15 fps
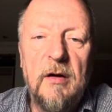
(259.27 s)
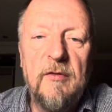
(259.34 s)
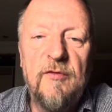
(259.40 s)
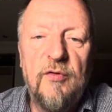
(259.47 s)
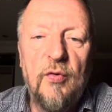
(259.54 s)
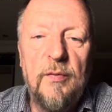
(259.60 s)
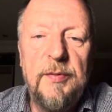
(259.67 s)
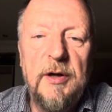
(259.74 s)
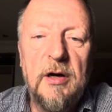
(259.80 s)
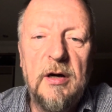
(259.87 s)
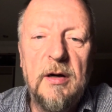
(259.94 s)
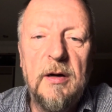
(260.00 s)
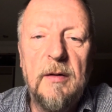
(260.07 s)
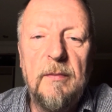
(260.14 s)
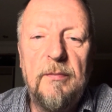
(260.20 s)

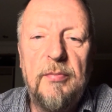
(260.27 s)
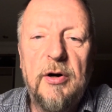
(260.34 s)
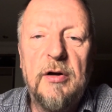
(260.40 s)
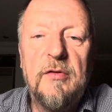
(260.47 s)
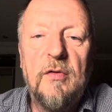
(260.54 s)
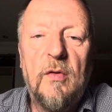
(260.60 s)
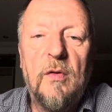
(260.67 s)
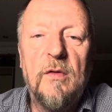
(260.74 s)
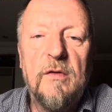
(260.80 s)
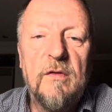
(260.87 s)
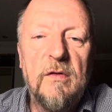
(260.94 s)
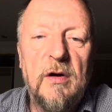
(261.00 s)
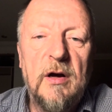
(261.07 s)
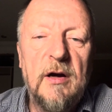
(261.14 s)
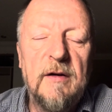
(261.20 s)
phobia, but
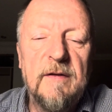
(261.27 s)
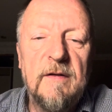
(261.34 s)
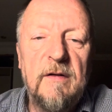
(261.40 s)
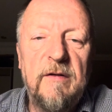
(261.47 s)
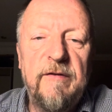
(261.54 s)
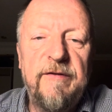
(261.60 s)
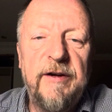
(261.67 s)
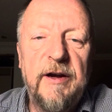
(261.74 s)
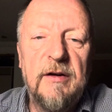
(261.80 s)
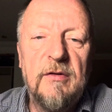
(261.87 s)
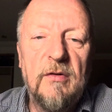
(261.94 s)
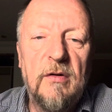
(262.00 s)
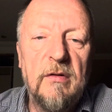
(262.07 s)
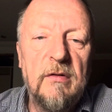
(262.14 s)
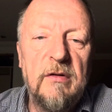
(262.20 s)
also has an effect
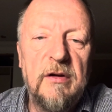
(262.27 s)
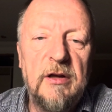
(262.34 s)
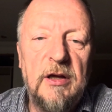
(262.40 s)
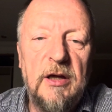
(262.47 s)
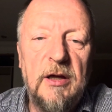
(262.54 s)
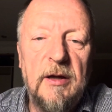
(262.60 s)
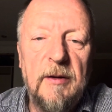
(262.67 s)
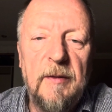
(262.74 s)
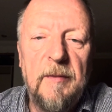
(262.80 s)
on the